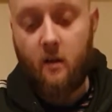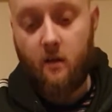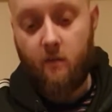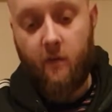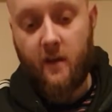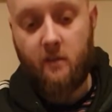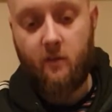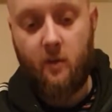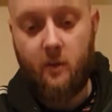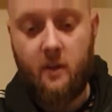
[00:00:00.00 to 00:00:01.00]

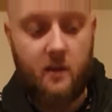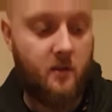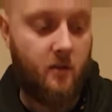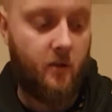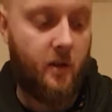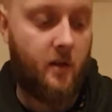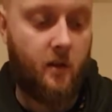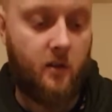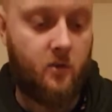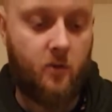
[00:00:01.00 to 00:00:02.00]
Effectively, with this and Titan,
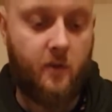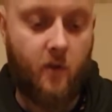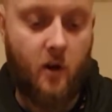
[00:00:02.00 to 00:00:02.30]
like destroys 4